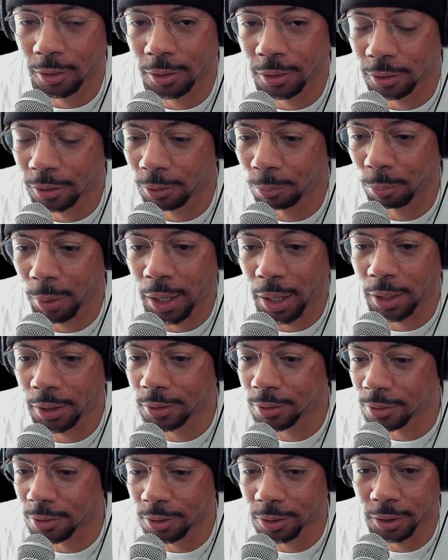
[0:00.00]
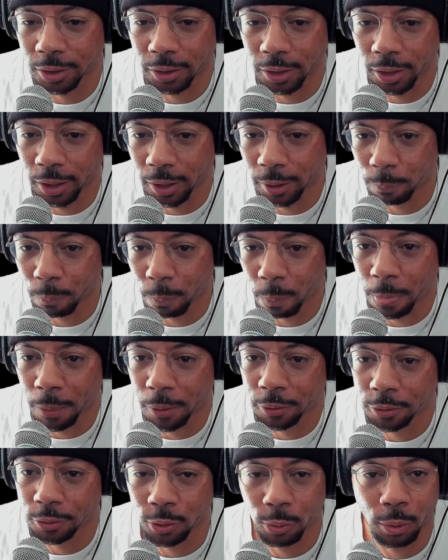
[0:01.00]
the main is looking at.
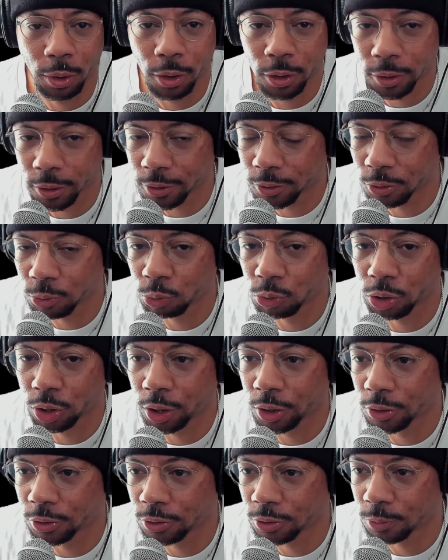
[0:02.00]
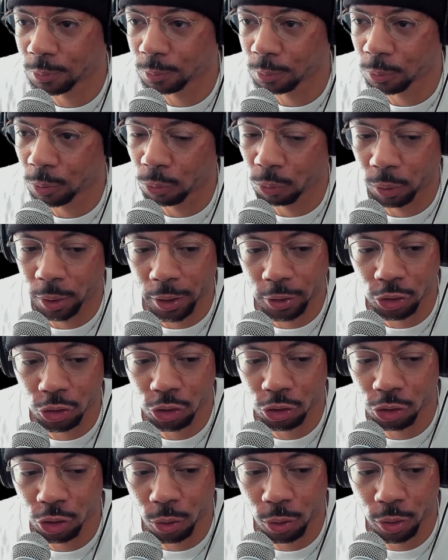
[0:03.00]
So we're gonna look at some charts. What I just
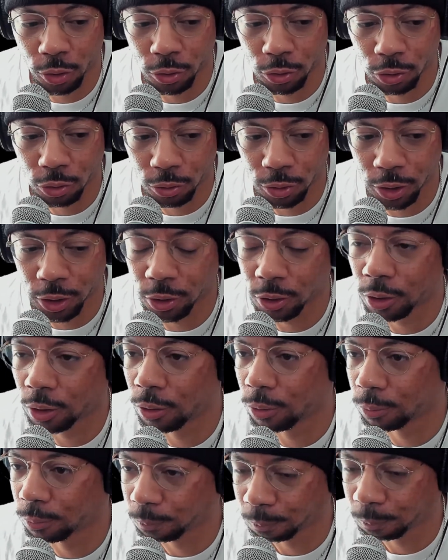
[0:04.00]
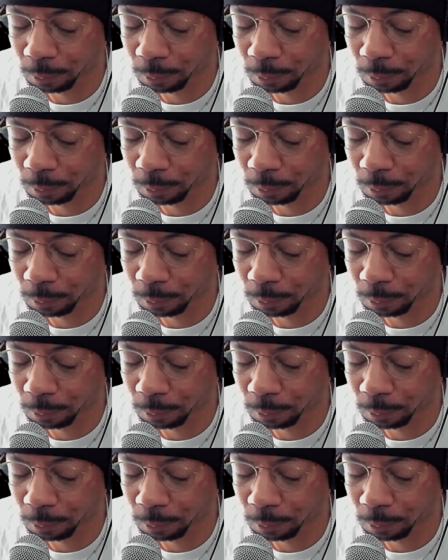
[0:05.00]
showed on the screen, though,